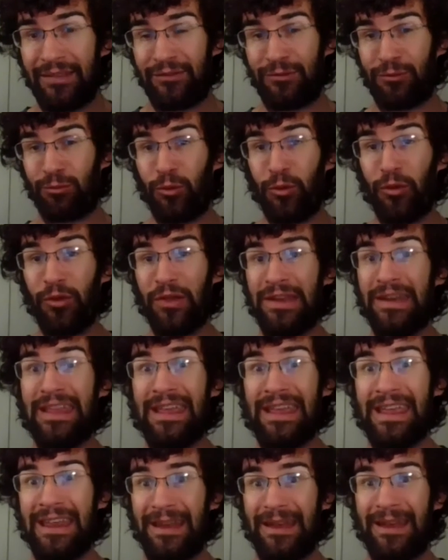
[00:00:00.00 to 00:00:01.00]
really
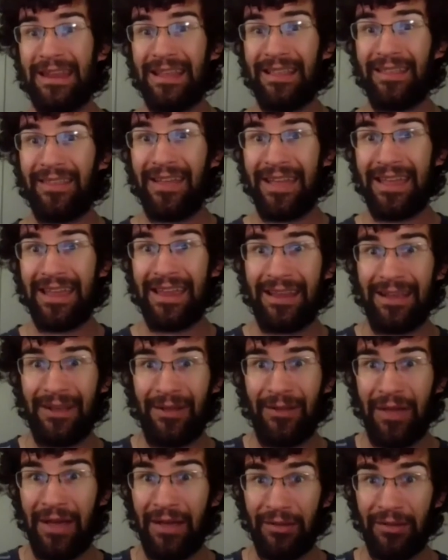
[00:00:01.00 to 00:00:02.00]
neat. Like
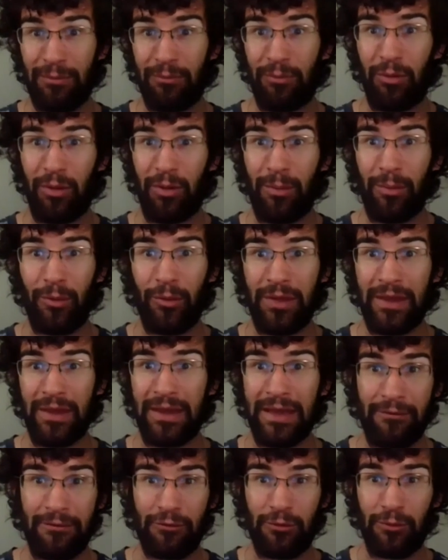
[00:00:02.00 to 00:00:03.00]
I'll have to pull up a
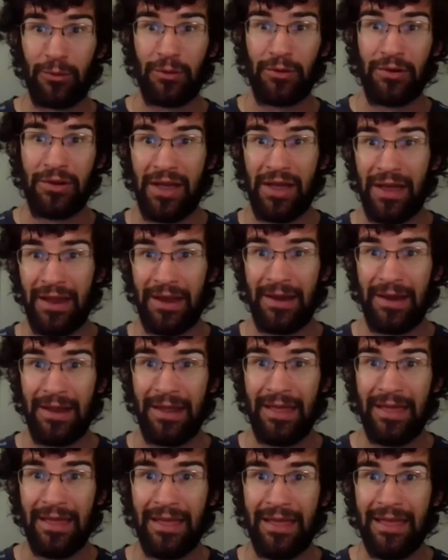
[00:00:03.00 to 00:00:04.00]
link after we're done.
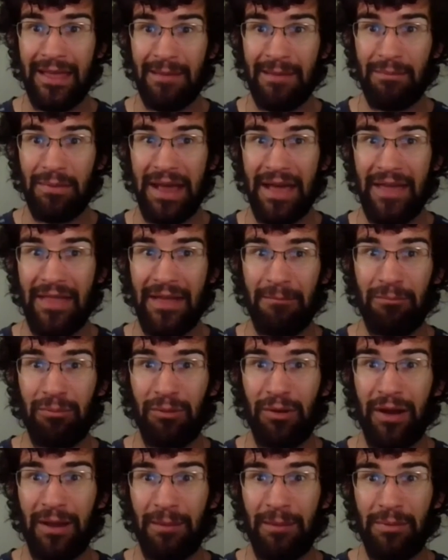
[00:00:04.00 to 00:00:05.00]
But yeah, that
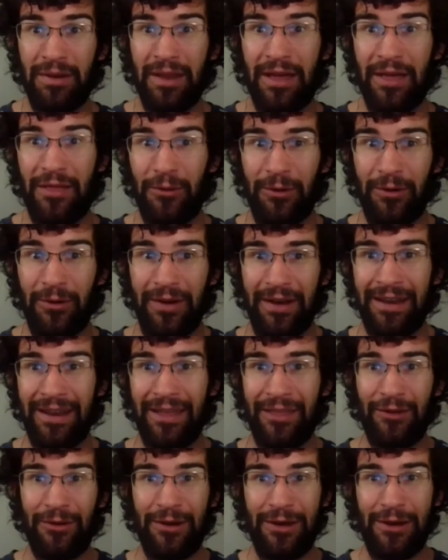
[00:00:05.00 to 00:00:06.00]
brought up another
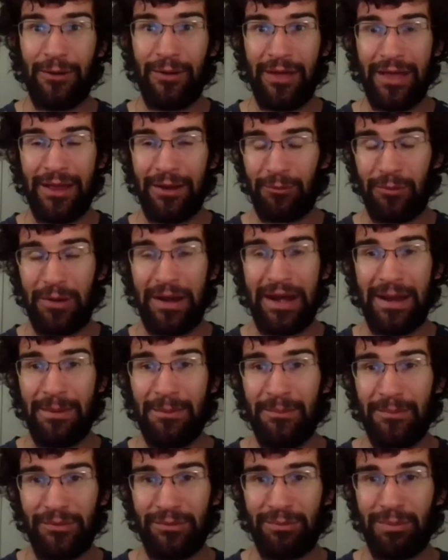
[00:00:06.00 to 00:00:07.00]

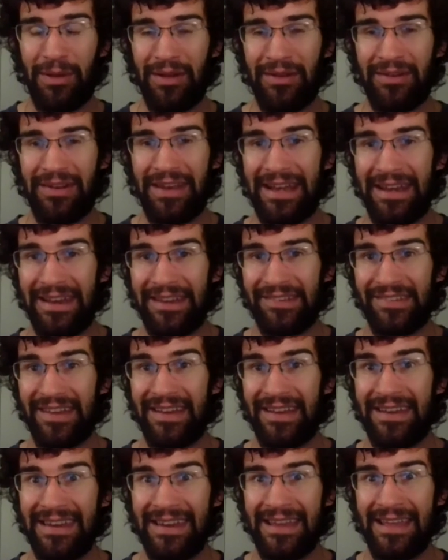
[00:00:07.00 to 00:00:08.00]
random spontaneous
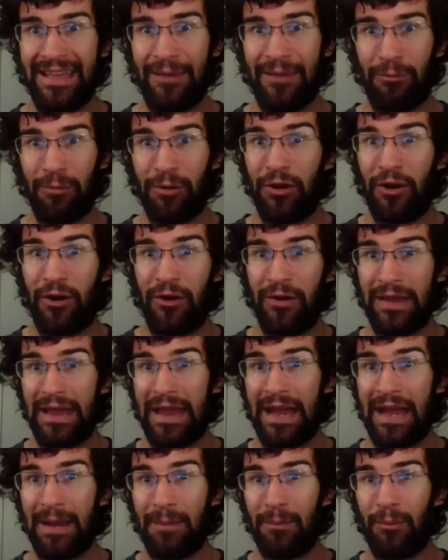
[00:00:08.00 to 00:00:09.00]
idea regarding
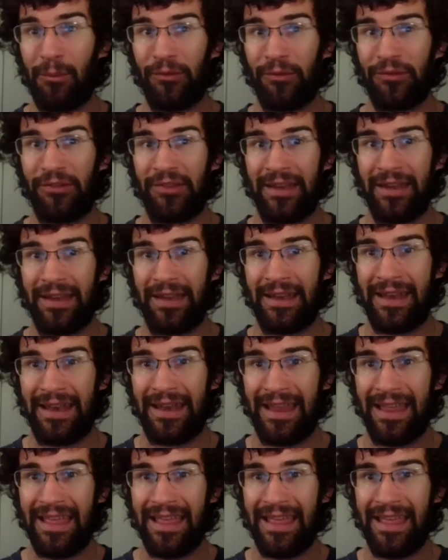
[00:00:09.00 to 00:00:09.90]
animals and